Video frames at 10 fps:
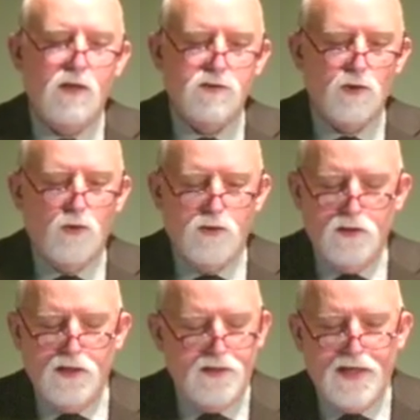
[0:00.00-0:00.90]
So,
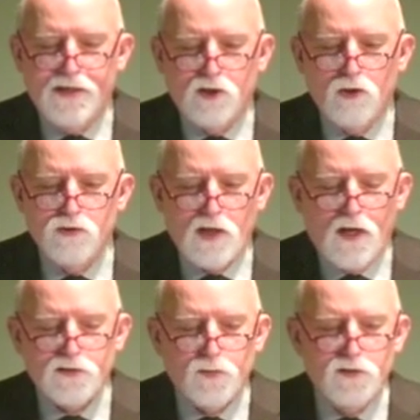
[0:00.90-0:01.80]
and that includes
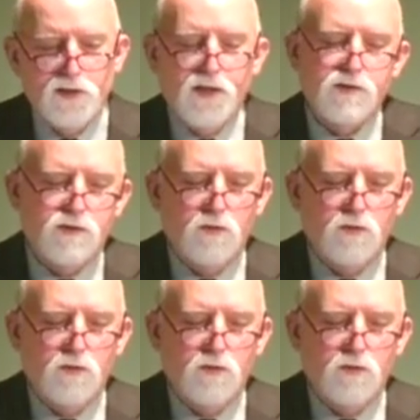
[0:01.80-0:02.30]
hospitalization.